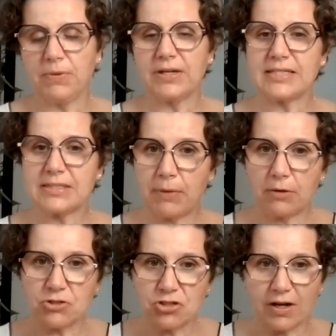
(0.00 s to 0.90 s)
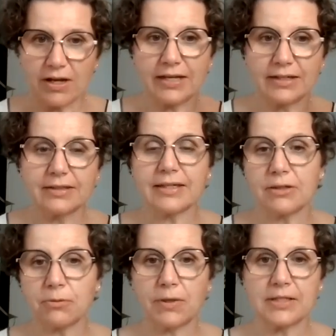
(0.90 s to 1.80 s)
But it's about trying a
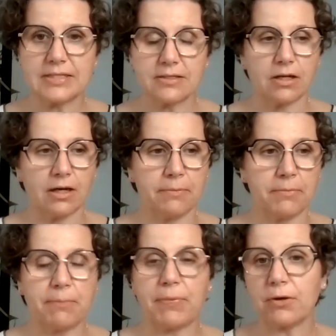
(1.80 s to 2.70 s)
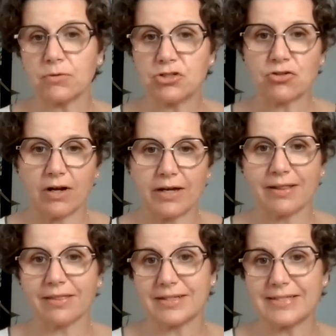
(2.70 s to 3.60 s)
little, it's about
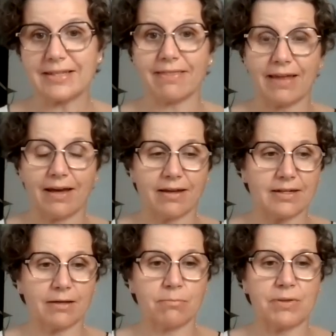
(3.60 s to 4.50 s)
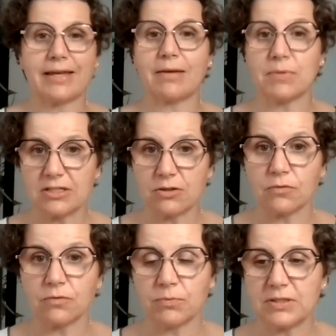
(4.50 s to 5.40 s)
trying this and that and being able to
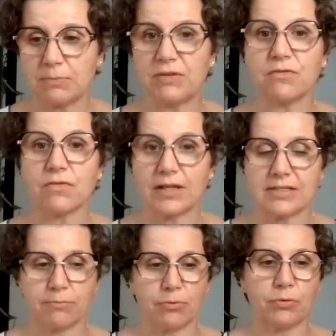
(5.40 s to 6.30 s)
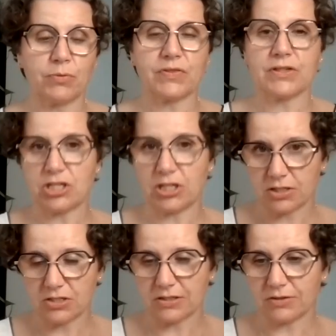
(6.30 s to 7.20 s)
go to be flexible with the
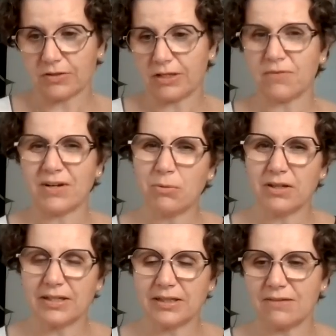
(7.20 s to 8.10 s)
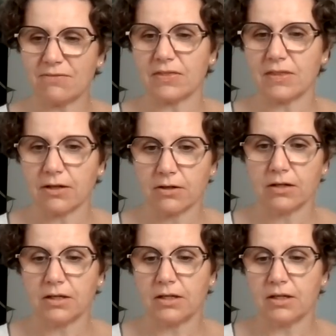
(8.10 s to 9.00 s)
changes in your life. And I'm going to leave it there.